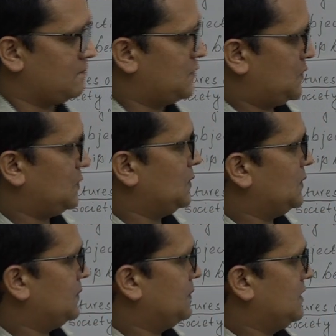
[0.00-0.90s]
So
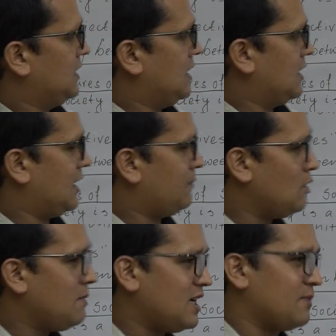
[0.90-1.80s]

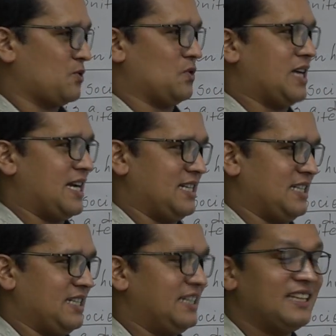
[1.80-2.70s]
development of
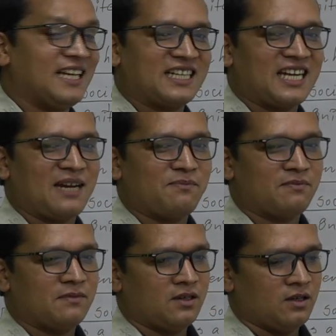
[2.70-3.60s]
society, in that time
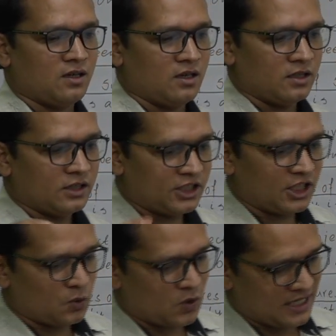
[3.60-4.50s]

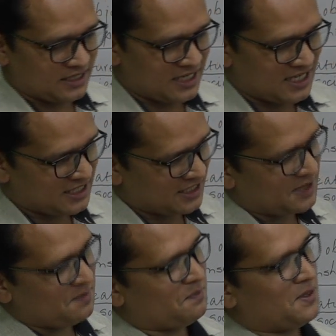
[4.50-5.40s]
there was
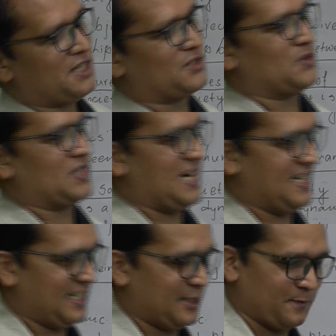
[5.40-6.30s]
simple
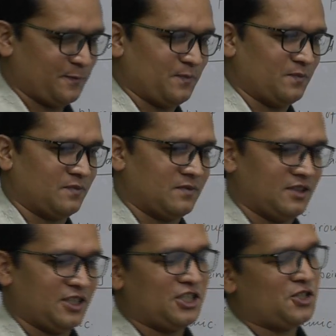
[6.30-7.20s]
society.
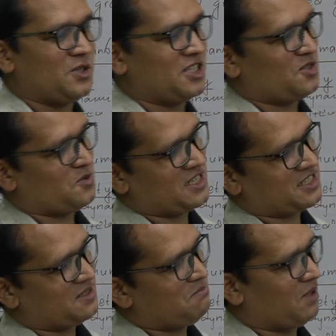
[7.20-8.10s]
The situation was
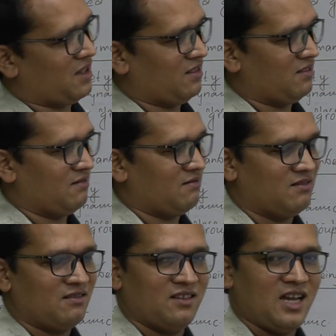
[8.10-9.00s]
simple,
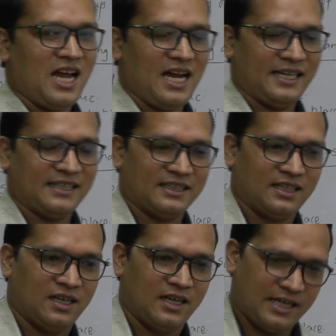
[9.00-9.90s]
and
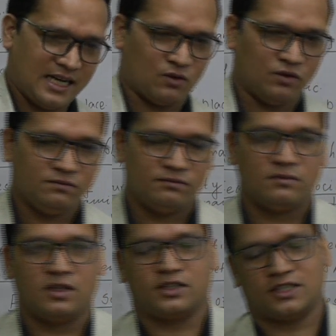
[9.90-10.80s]
now
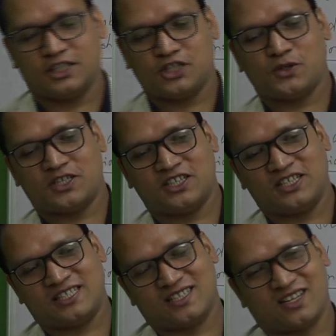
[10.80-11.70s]
the situation
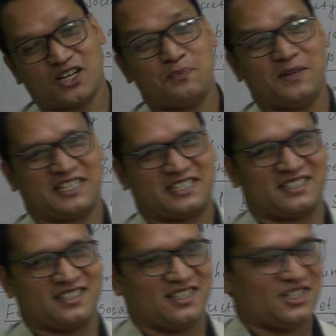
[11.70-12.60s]
is
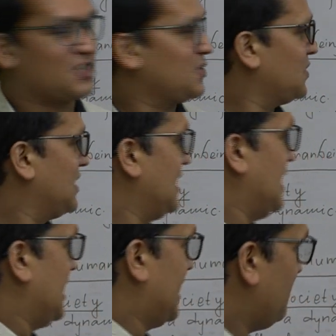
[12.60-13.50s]
complex. So
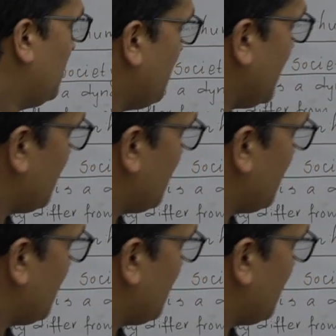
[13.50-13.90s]
development